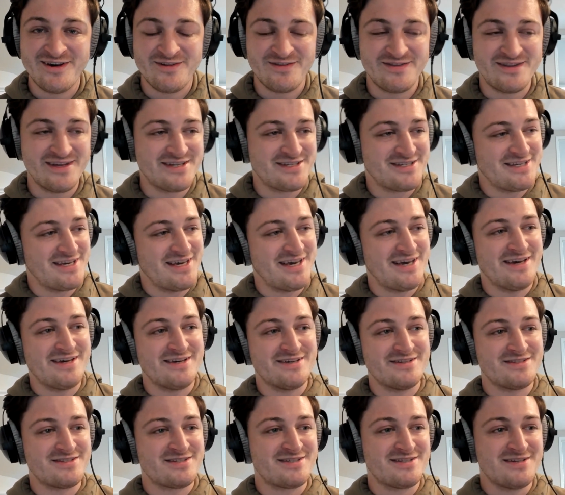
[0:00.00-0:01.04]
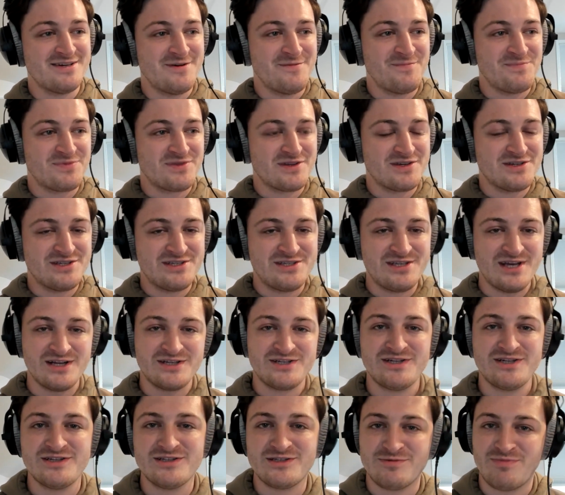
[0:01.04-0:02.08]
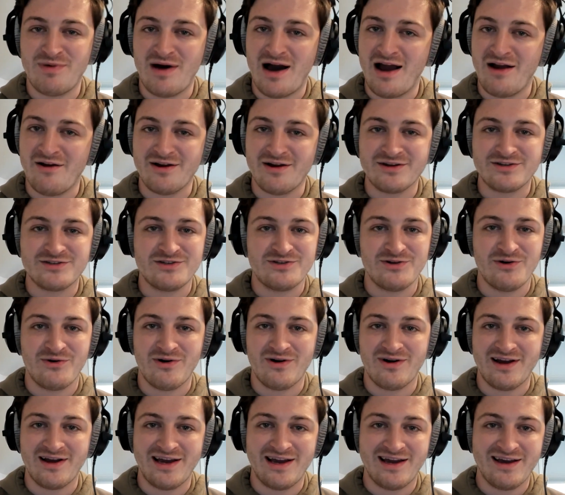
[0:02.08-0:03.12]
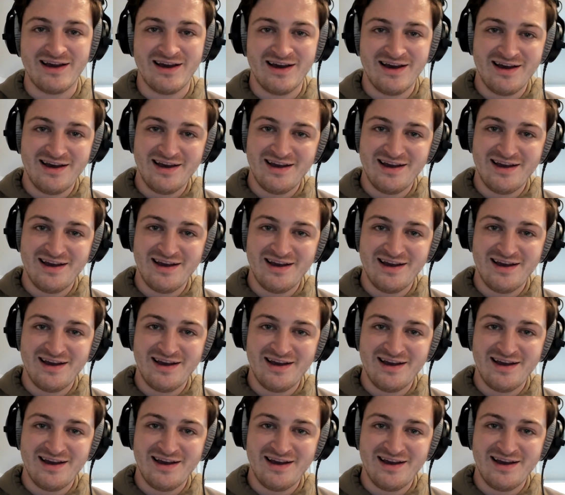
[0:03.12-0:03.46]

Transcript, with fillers: This is such an inspiring story.